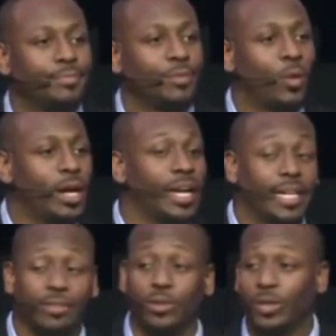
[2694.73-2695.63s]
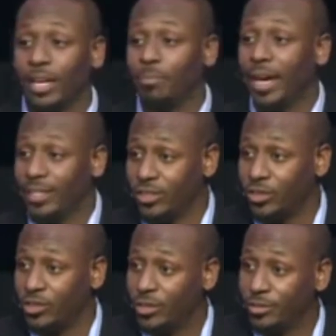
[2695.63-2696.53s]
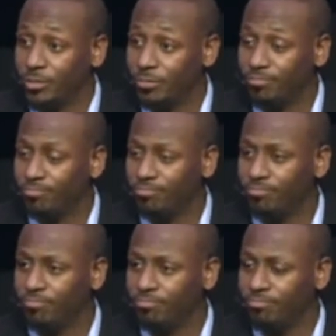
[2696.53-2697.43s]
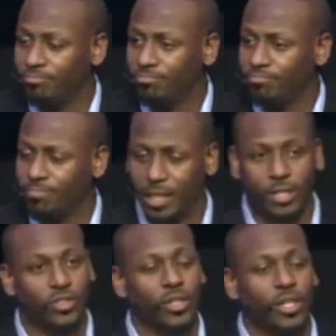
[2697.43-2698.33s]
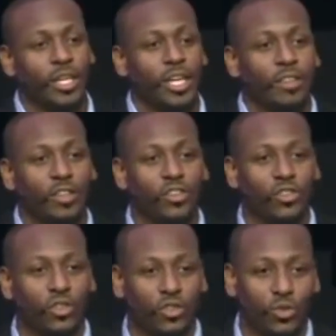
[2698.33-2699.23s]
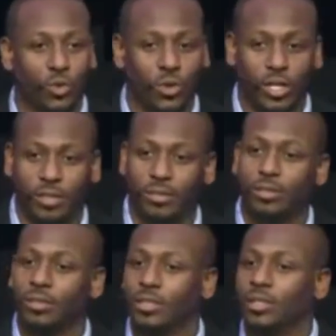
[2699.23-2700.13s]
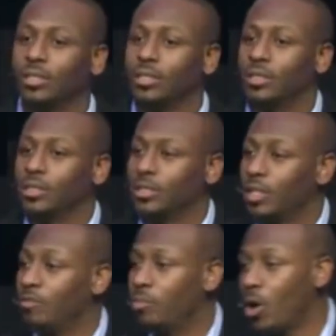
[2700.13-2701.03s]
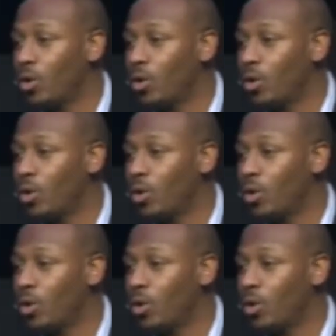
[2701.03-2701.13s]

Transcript: Why did I give you that passage? Because this is the story of Paul